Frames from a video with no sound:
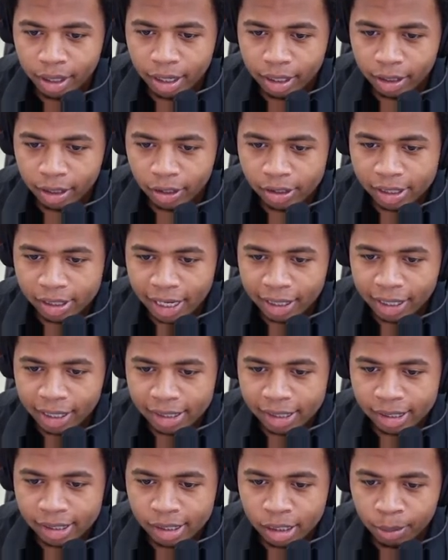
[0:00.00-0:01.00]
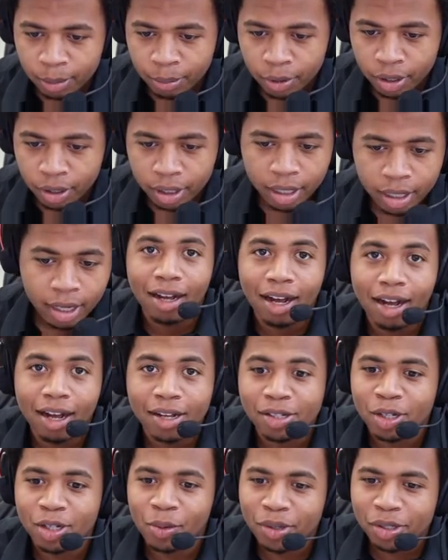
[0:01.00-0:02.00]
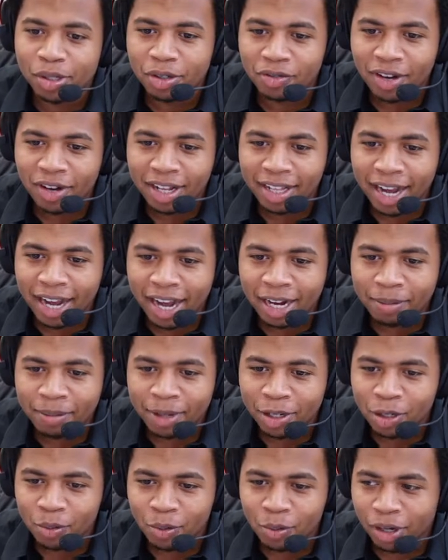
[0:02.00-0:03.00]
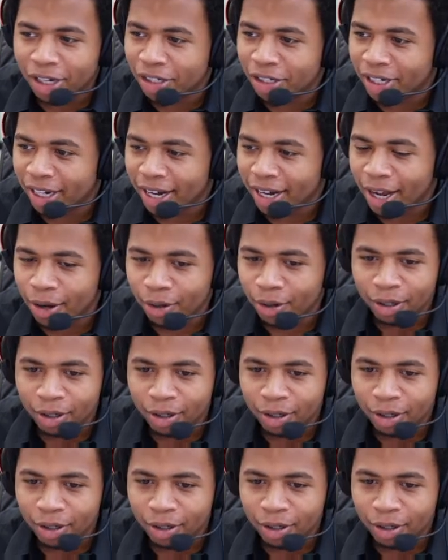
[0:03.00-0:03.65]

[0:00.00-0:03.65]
It looks like this is the book. So once you find the item that you want to check out,